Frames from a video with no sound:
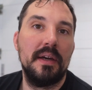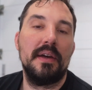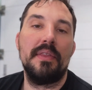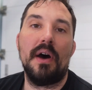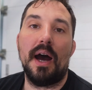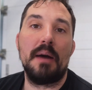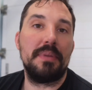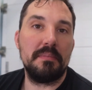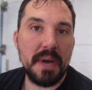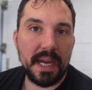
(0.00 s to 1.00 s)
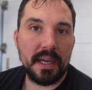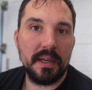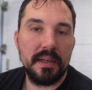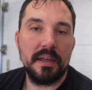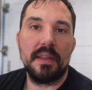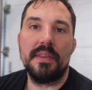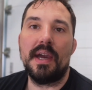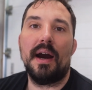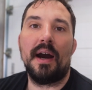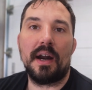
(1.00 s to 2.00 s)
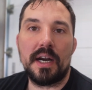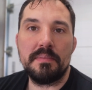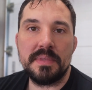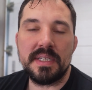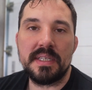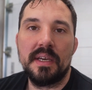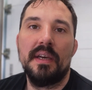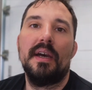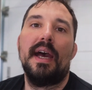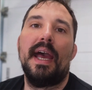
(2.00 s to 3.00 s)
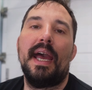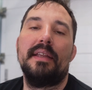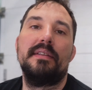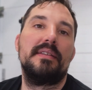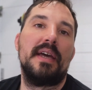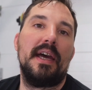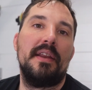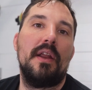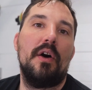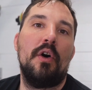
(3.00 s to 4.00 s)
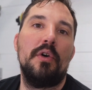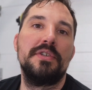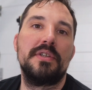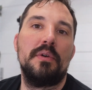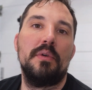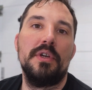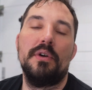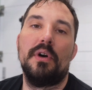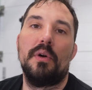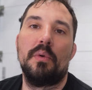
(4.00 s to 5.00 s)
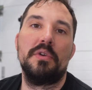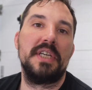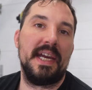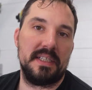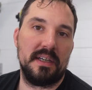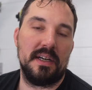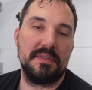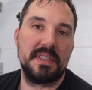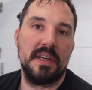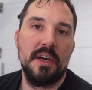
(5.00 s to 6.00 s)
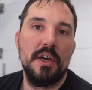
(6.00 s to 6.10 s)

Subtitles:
the upper back, the arms, and then also your rotator cuffs.